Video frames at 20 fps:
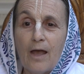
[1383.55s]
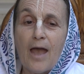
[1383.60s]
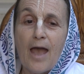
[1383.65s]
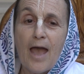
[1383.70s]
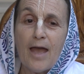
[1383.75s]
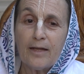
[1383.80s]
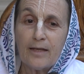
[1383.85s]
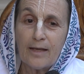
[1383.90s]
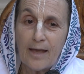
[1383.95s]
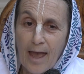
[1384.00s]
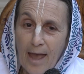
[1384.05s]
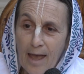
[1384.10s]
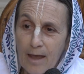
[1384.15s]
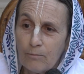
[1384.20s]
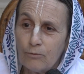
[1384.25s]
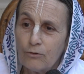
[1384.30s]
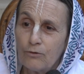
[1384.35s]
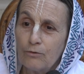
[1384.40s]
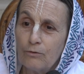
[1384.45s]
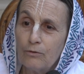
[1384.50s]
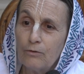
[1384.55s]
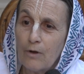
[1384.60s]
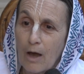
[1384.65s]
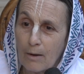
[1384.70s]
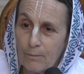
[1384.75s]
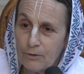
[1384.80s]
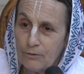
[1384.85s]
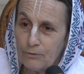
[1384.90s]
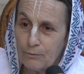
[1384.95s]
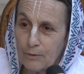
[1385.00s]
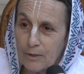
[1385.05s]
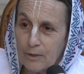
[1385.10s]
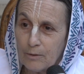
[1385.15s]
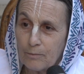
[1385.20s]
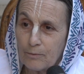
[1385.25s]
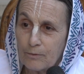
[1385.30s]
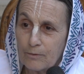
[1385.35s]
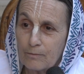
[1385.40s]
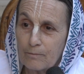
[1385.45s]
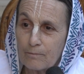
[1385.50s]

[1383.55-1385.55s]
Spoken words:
and came to Navadvip